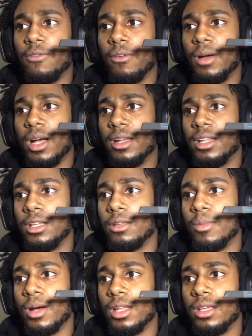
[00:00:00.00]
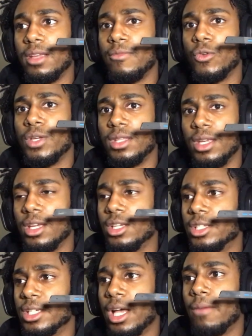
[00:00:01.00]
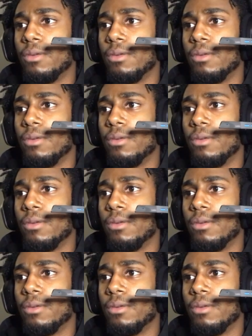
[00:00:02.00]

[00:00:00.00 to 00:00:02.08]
from behind anybody, even though he did get shot.